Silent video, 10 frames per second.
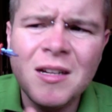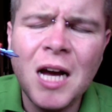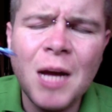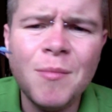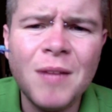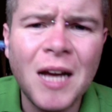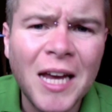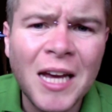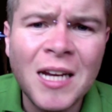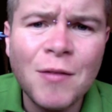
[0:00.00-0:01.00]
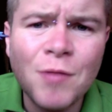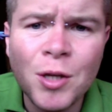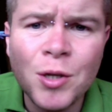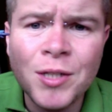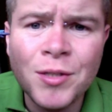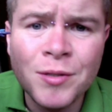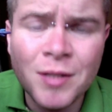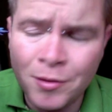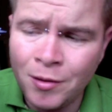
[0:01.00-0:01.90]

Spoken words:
I'd rather do it than